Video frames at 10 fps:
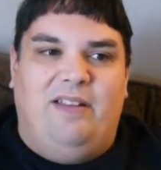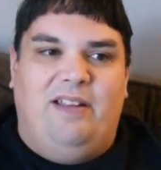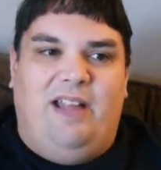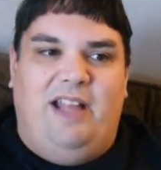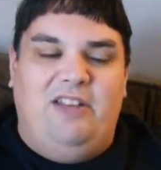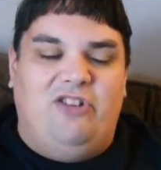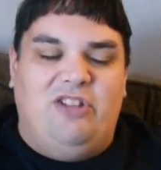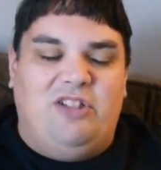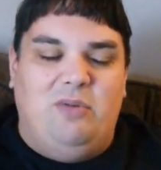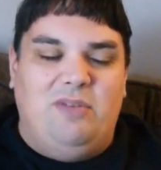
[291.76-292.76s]
And you
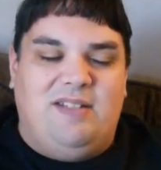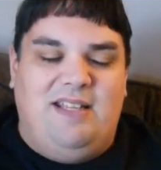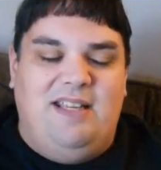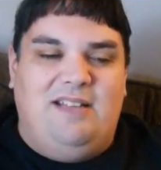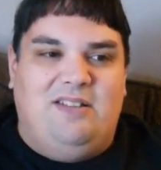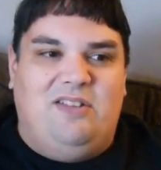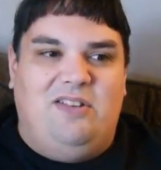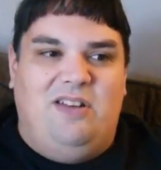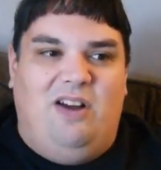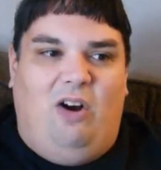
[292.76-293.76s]
just don't see it
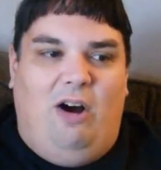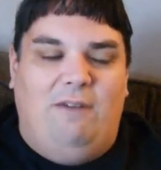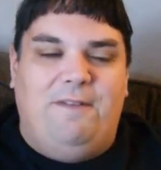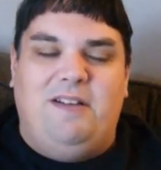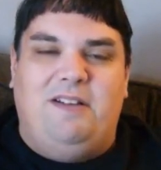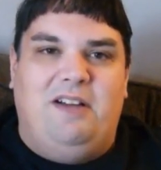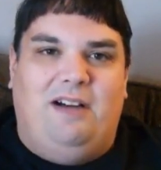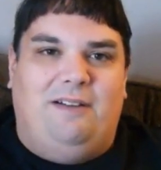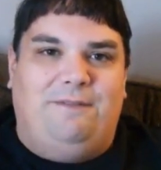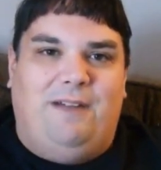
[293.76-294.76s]
often
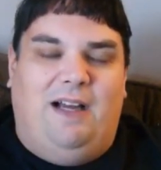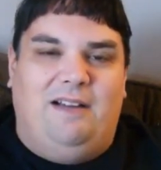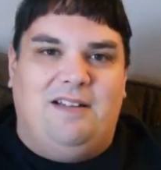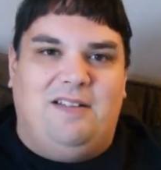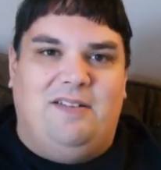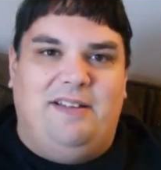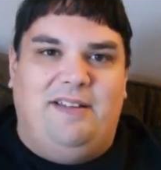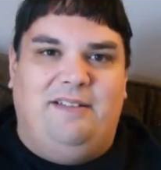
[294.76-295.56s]
enough, honestly.